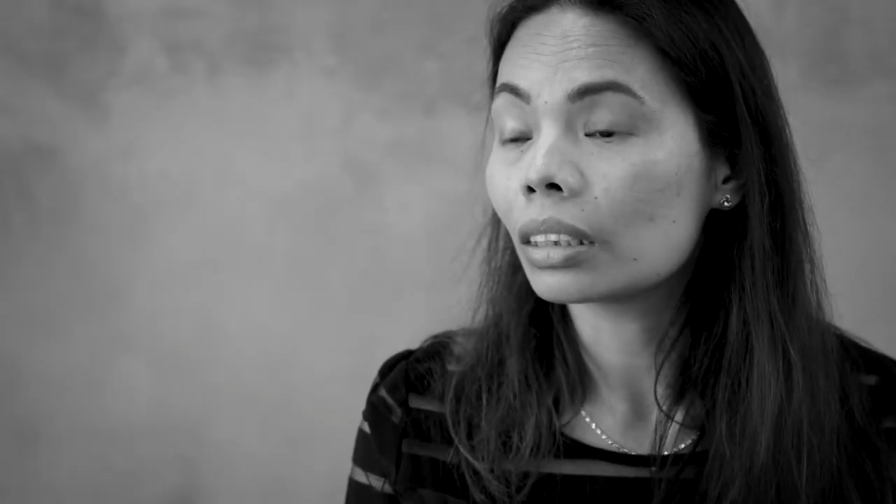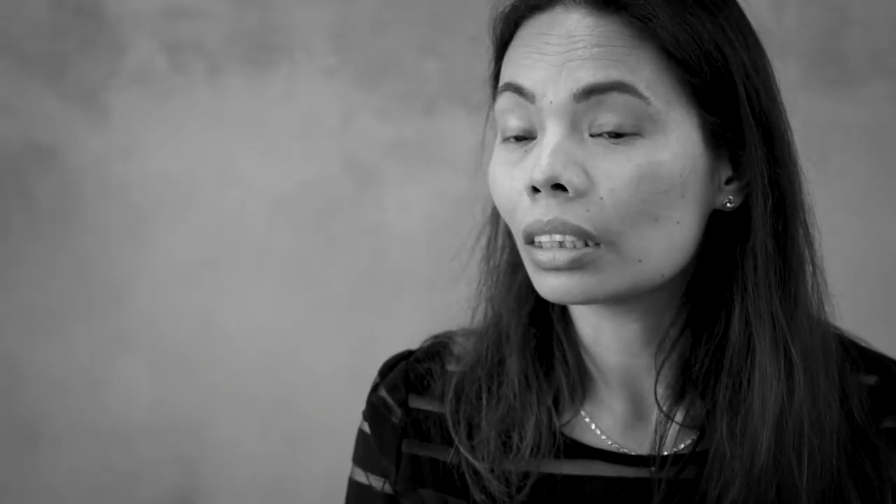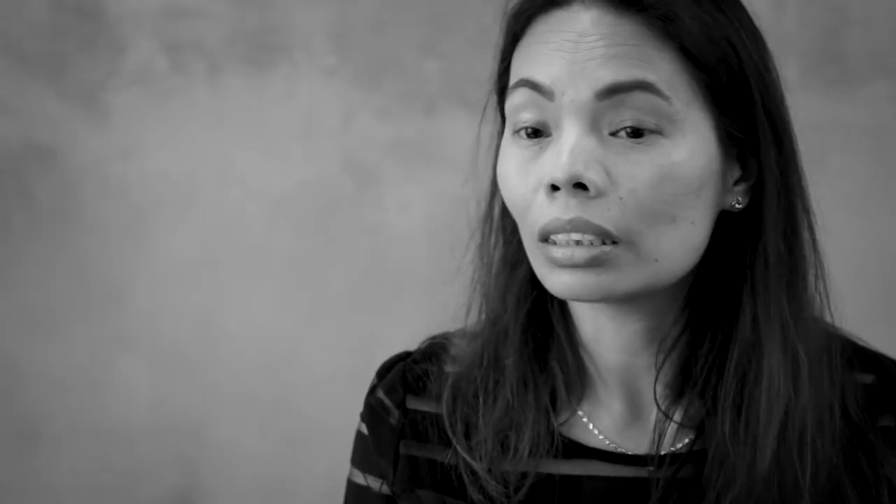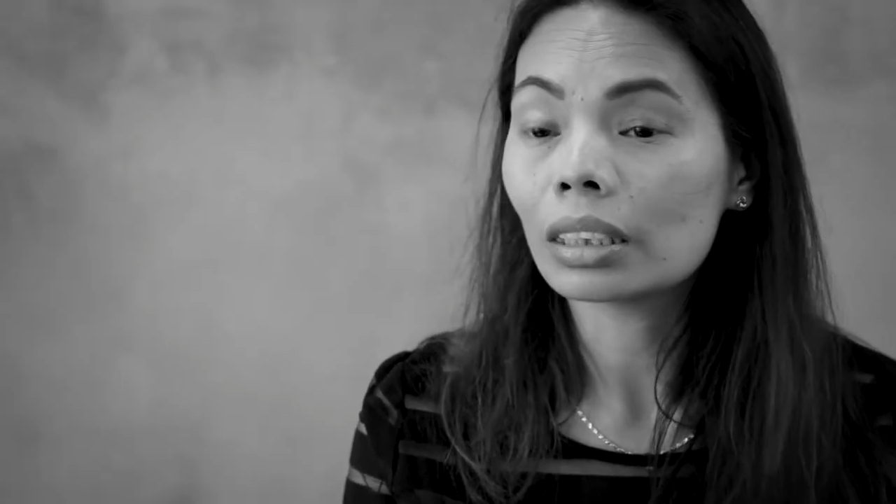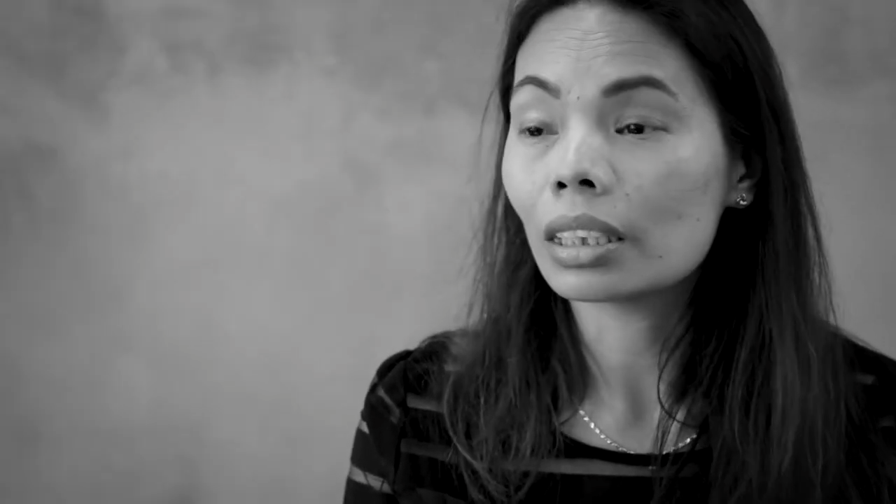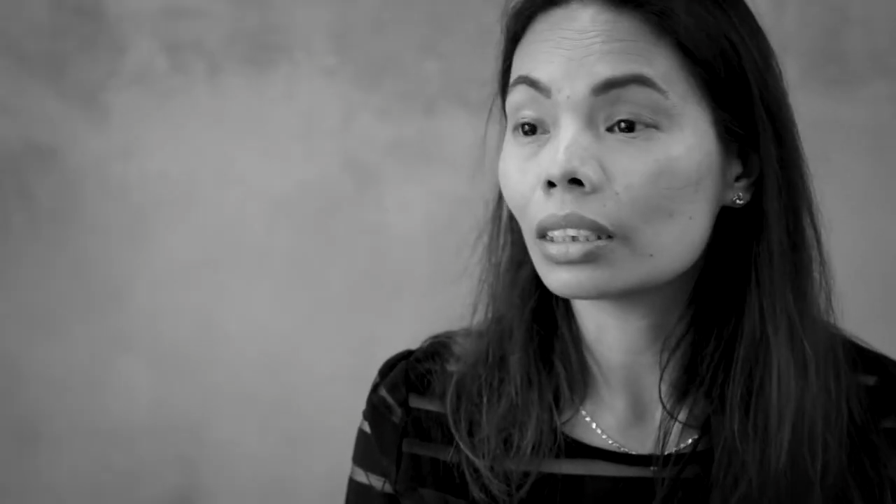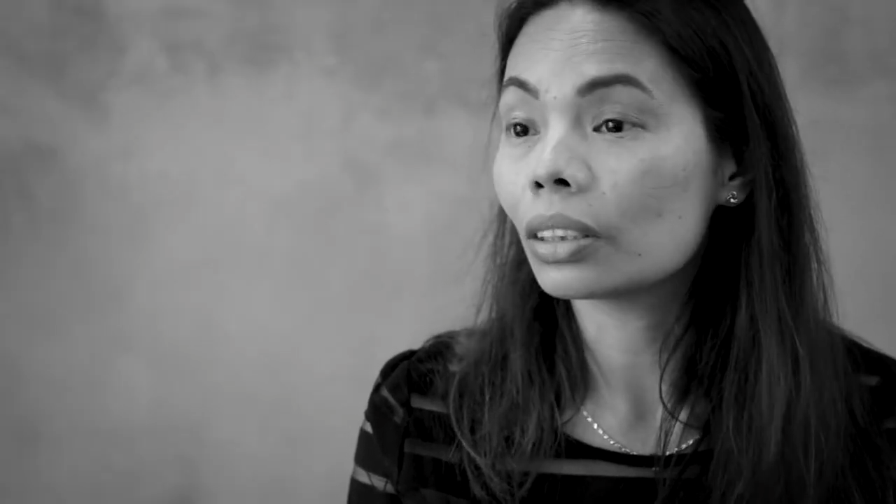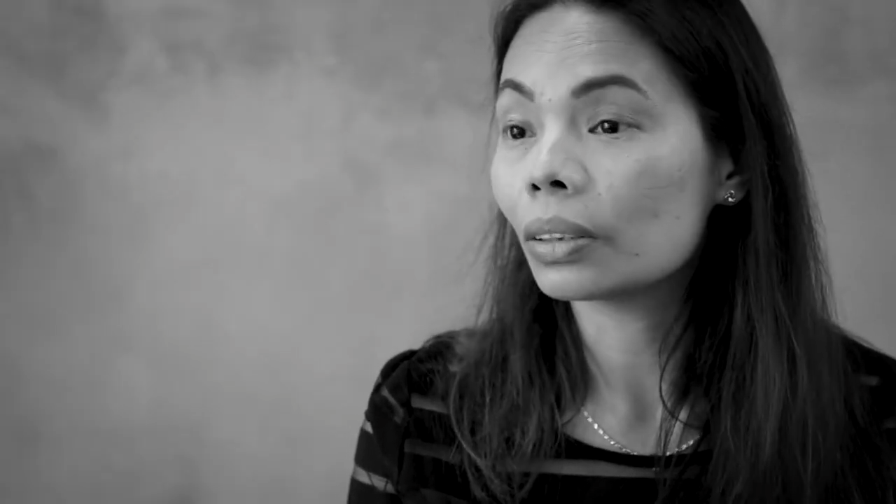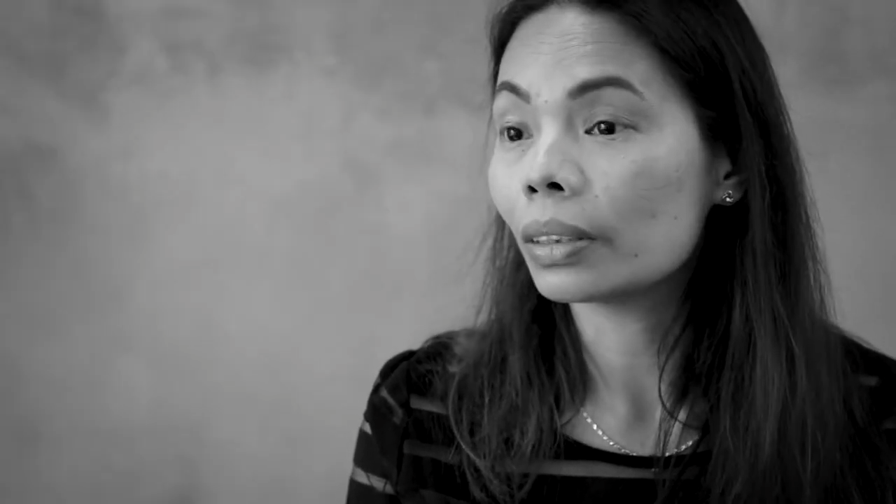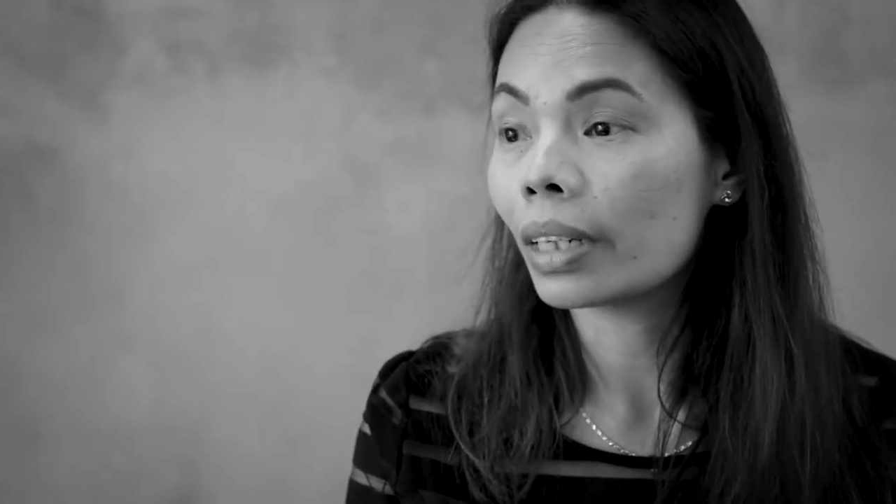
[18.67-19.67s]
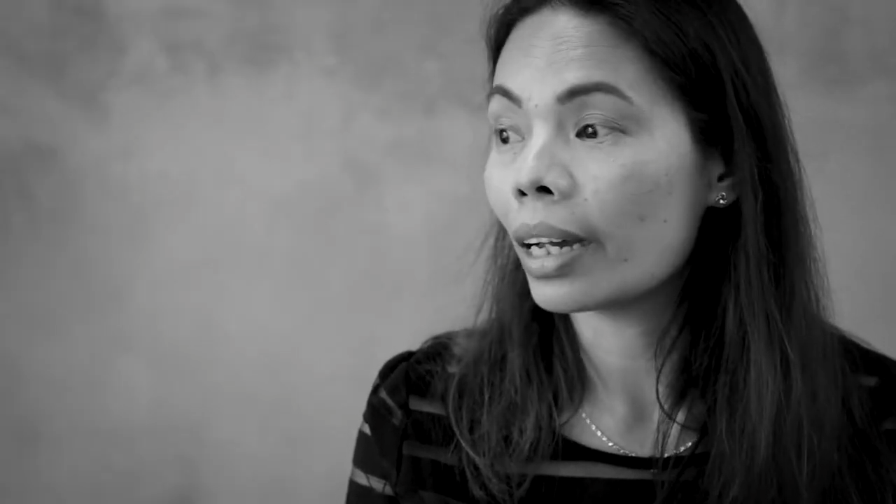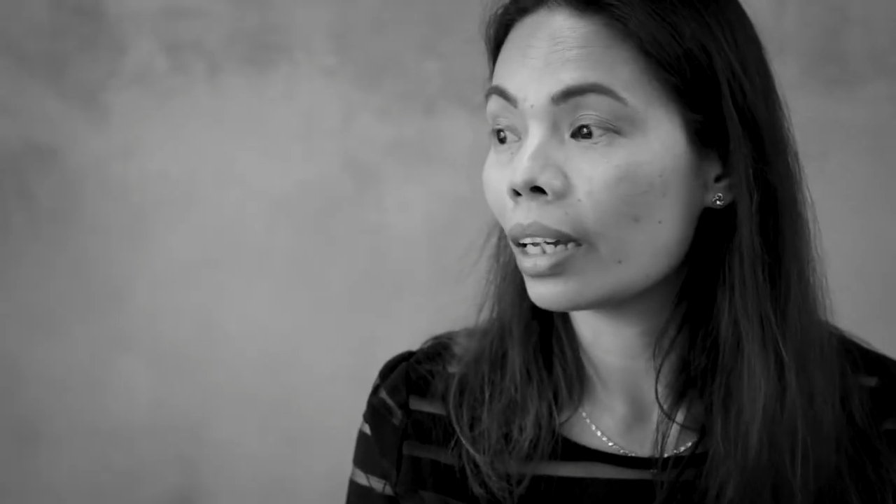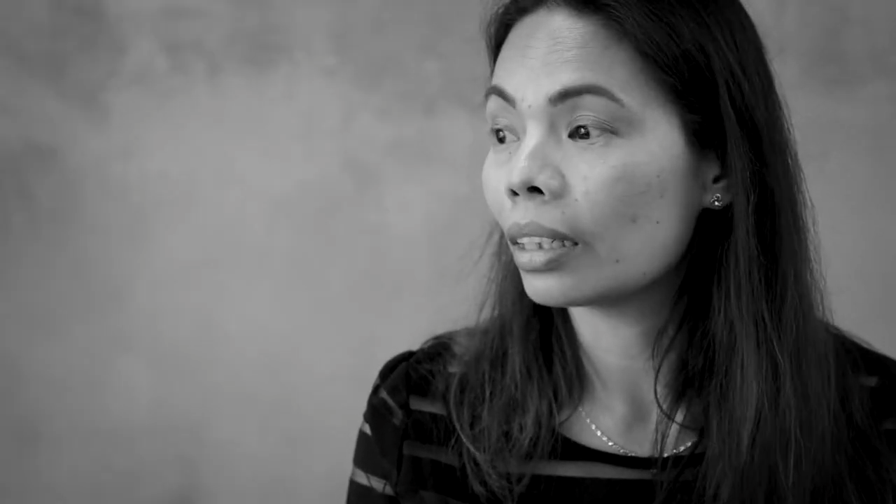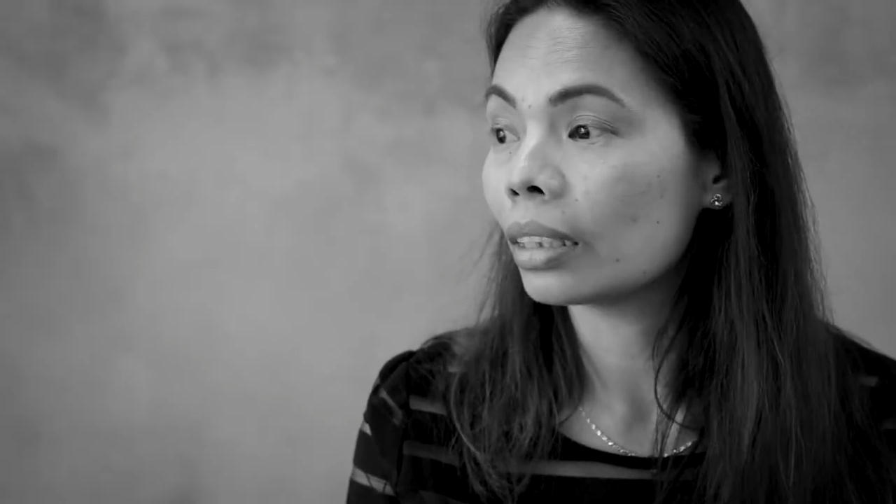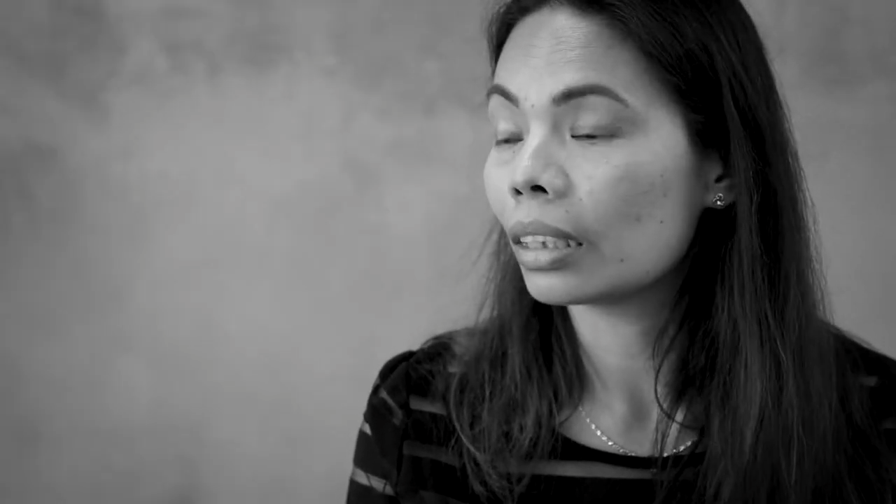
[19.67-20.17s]
and then I saw
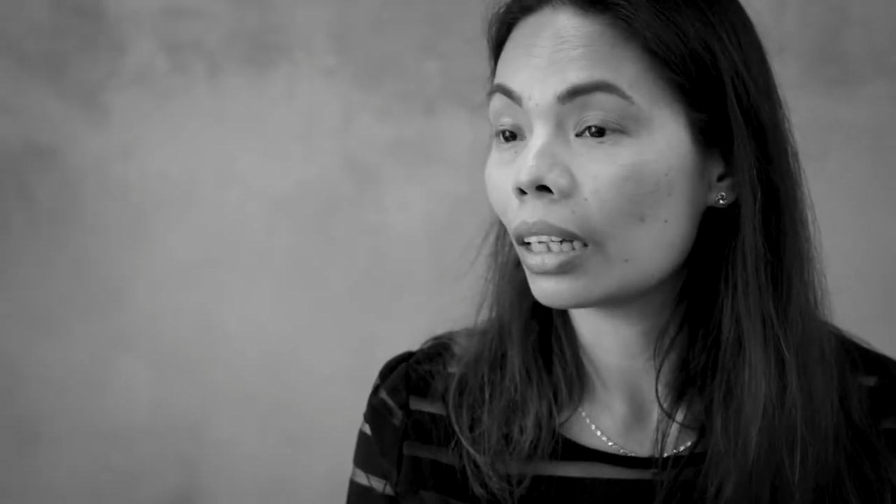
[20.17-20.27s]
a